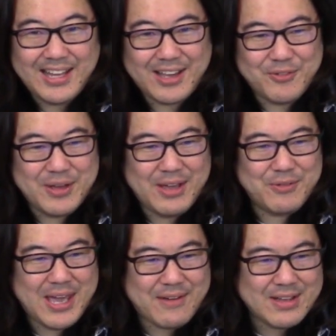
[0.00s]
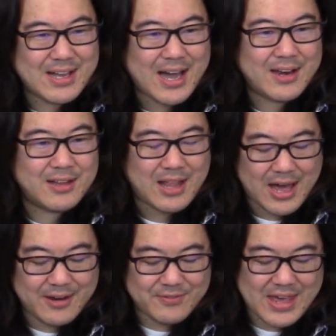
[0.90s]
Like, we, we haven't gotten a
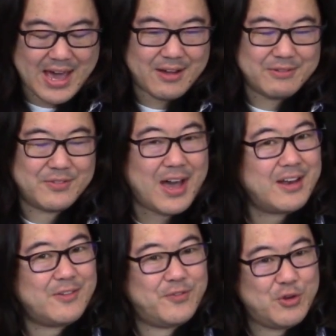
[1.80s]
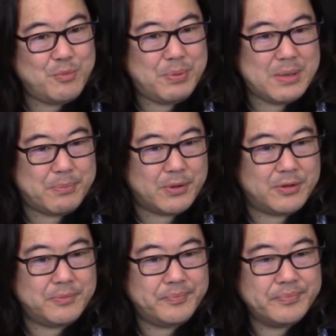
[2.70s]
lot of that. We've gotten a few
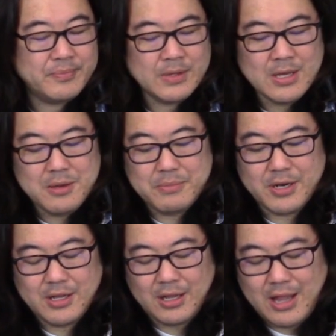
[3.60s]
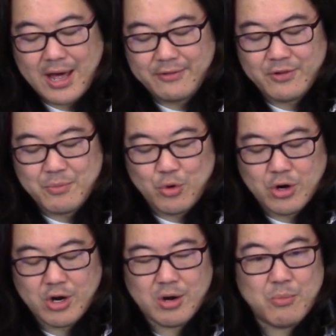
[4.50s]
people but a lot of them
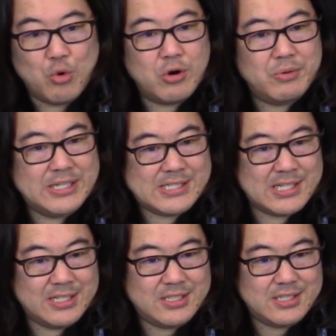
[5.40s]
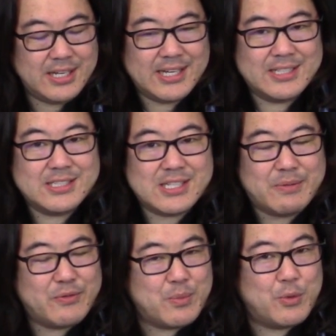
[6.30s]
were more recent and
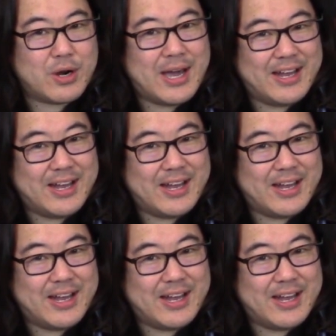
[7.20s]
some of them were